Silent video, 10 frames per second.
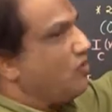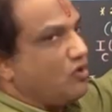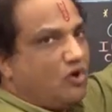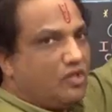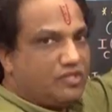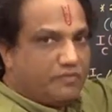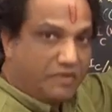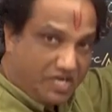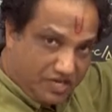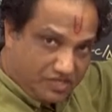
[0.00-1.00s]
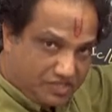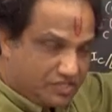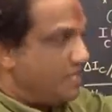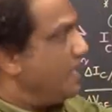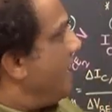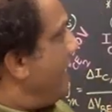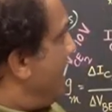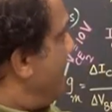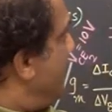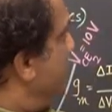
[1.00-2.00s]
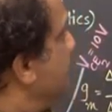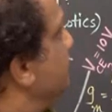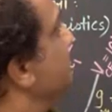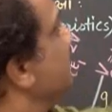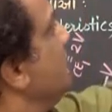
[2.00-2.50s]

for all the meters. And